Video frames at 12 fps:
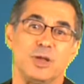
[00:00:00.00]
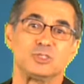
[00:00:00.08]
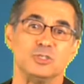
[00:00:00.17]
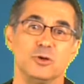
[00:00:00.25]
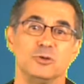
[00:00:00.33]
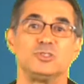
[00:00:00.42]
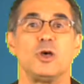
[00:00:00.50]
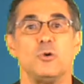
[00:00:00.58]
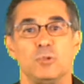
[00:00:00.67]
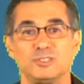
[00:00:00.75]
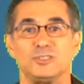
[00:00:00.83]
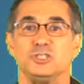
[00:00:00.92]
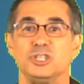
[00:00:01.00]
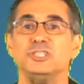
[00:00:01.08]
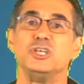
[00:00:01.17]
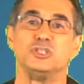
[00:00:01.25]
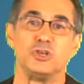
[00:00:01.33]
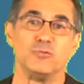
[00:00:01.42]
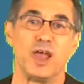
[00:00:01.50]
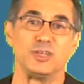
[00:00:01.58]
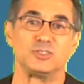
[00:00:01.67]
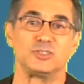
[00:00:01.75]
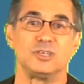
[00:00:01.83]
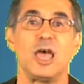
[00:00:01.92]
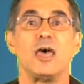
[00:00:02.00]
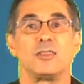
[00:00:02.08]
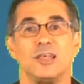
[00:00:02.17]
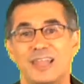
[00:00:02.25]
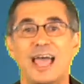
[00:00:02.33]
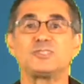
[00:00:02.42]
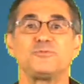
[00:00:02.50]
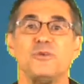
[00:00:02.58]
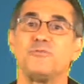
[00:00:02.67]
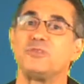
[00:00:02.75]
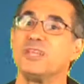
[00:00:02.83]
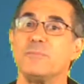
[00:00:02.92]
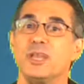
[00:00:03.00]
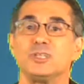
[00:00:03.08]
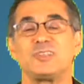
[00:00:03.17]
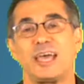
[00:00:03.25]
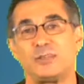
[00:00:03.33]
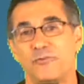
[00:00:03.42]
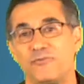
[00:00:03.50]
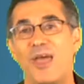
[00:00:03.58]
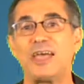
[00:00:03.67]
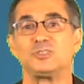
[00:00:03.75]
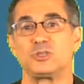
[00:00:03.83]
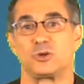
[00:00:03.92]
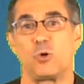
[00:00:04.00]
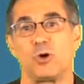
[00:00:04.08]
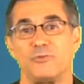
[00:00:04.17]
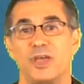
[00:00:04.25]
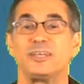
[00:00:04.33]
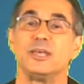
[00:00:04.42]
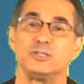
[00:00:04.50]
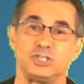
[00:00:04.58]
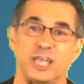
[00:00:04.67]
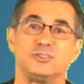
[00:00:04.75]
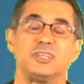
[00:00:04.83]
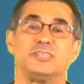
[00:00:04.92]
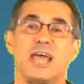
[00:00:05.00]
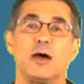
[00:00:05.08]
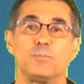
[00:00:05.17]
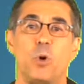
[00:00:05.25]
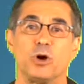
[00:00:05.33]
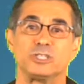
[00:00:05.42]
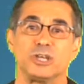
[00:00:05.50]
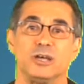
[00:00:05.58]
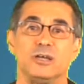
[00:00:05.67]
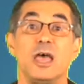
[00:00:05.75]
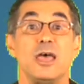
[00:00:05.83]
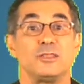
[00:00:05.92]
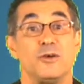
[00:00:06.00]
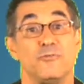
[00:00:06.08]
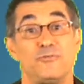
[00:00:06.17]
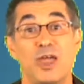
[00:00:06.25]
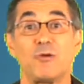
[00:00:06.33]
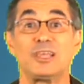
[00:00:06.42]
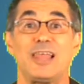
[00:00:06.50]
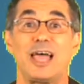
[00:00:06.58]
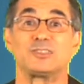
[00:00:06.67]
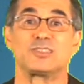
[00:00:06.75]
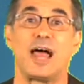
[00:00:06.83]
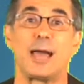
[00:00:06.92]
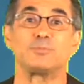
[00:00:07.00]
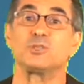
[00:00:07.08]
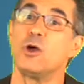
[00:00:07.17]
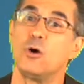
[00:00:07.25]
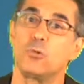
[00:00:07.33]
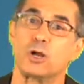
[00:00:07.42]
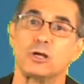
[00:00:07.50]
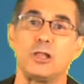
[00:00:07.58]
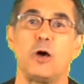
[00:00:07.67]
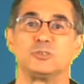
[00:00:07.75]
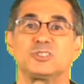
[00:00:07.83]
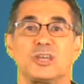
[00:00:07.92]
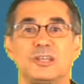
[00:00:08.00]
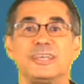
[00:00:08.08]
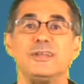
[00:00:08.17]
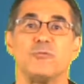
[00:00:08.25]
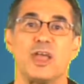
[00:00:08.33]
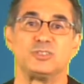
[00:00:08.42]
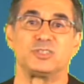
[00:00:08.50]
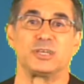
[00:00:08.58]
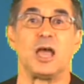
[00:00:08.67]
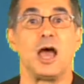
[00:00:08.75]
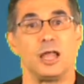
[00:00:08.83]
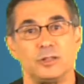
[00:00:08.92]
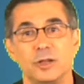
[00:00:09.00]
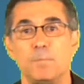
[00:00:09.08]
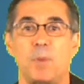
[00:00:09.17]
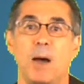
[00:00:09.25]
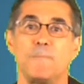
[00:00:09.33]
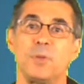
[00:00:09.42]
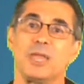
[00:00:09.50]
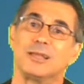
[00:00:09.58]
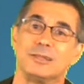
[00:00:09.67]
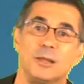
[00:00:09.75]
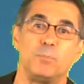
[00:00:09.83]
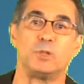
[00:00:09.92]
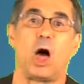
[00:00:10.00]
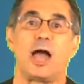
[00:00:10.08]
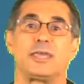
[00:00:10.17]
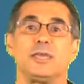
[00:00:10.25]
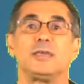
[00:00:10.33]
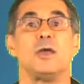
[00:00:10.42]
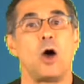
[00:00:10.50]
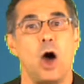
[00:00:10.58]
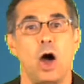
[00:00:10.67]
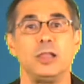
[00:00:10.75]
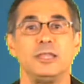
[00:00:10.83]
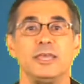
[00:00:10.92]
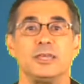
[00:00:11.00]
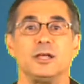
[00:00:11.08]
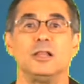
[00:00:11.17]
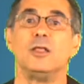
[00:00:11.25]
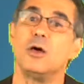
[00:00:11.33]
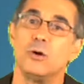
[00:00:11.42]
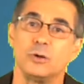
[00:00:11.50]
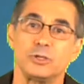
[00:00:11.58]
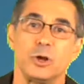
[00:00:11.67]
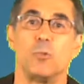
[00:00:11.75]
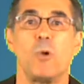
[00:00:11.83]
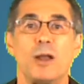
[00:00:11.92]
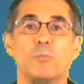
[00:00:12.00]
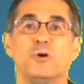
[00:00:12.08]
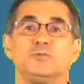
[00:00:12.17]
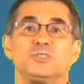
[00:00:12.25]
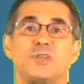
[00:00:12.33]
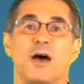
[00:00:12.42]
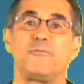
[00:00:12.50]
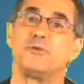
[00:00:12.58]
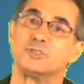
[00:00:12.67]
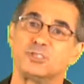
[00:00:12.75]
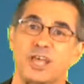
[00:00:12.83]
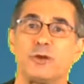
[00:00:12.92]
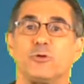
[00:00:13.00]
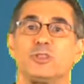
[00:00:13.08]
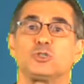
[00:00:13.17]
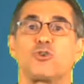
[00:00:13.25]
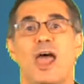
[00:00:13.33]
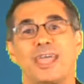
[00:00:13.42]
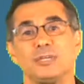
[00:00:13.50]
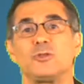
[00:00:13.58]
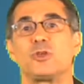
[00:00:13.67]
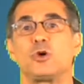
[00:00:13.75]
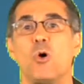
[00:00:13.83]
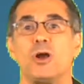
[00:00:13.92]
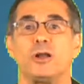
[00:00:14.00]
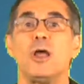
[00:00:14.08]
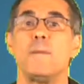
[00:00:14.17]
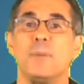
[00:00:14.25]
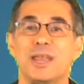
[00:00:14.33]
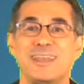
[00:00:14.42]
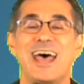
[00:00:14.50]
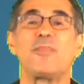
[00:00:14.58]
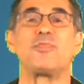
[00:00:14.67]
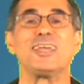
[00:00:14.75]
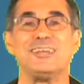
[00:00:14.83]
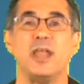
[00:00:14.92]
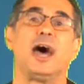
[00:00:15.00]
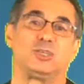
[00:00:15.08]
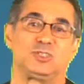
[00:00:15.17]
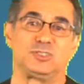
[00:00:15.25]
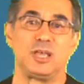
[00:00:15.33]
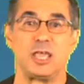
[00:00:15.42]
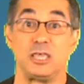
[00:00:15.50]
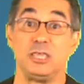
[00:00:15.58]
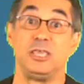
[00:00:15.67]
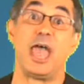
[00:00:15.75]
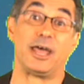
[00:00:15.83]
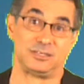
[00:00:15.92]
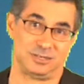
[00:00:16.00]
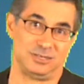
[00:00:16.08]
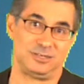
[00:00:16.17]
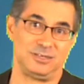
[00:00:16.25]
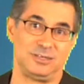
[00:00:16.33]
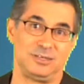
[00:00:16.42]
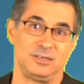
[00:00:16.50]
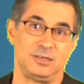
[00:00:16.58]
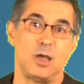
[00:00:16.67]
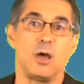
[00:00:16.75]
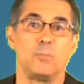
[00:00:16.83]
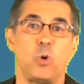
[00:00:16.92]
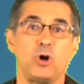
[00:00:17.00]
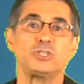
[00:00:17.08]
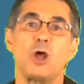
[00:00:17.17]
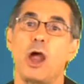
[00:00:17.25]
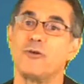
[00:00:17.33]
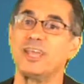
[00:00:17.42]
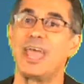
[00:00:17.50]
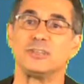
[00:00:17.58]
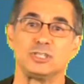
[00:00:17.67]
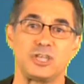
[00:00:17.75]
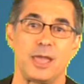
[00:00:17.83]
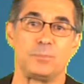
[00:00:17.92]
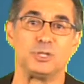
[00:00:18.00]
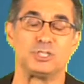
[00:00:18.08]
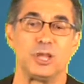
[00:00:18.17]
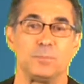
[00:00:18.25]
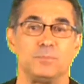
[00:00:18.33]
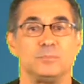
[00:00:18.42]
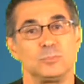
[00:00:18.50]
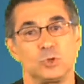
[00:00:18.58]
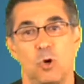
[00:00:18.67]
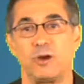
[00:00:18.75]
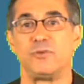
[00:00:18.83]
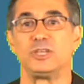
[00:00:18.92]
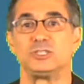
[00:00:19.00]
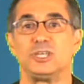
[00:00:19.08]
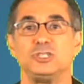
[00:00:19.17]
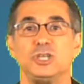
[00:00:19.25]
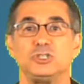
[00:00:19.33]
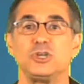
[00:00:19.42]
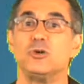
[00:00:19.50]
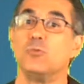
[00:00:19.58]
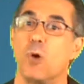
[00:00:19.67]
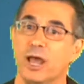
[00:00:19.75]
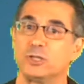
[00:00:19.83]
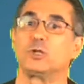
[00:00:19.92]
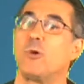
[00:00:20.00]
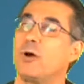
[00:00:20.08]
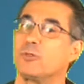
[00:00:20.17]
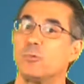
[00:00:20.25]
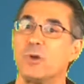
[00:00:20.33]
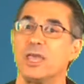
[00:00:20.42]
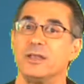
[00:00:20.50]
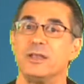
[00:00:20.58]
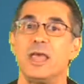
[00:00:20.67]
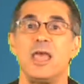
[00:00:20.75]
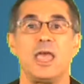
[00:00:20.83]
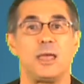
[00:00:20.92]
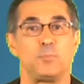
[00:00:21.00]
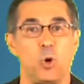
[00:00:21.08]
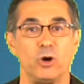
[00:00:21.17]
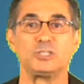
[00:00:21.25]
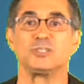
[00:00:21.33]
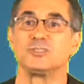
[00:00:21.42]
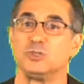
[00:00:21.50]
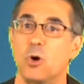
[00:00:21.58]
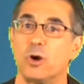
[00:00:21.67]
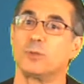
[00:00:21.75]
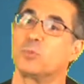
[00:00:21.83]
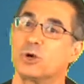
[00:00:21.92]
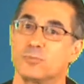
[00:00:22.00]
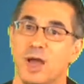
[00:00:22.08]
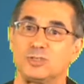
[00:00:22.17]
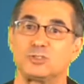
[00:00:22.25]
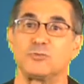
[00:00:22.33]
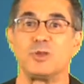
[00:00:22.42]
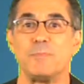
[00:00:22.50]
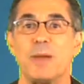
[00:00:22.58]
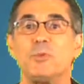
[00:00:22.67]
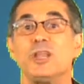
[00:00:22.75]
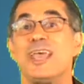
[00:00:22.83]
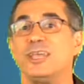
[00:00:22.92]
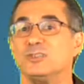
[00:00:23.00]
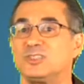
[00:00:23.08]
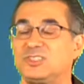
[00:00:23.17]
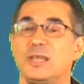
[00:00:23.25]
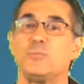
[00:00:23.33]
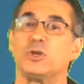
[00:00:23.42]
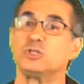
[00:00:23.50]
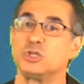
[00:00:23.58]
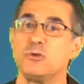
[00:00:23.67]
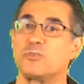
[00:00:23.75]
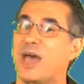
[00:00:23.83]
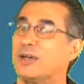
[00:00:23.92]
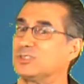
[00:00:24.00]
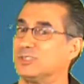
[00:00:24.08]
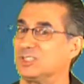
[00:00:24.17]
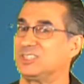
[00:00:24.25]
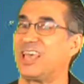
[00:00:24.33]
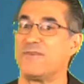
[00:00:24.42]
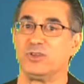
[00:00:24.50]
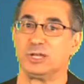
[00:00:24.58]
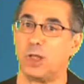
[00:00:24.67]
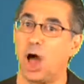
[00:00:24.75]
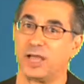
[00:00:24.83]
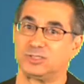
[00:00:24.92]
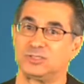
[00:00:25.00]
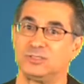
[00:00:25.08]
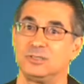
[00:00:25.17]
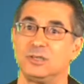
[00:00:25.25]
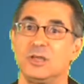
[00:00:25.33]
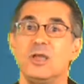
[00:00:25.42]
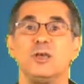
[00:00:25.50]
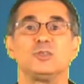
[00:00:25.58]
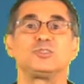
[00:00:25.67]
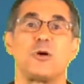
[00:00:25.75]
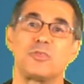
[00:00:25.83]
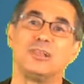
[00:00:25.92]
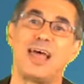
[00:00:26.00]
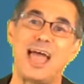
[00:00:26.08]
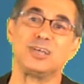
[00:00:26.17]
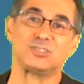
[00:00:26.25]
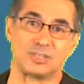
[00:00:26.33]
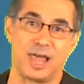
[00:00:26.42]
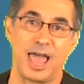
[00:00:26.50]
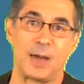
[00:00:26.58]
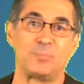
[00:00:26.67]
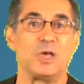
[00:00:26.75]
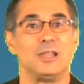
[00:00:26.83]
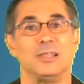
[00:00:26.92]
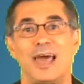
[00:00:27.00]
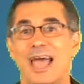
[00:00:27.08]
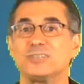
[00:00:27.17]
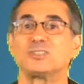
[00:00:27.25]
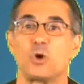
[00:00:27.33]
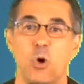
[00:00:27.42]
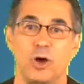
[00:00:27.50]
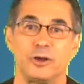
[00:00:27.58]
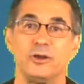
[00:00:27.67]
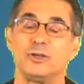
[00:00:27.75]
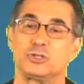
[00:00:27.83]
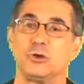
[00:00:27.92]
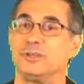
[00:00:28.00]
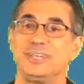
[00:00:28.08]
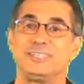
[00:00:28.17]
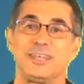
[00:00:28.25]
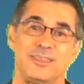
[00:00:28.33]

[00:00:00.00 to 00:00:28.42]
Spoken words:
News was the GT2 race. The last 15 minutes had the faster Corvette chasing down Porsche. The very last laps were close, clean racing. A little bumping, a little blocking, all legal, one move stuff, center of the track into the corner, but nothing nuts yet. Porsche already had the championship. Corvette GT2 wanted to go out with a win, and Porsche's Jörg Bergmeister remembered his Sebring 2007 loss. So the last lap, last corner turned into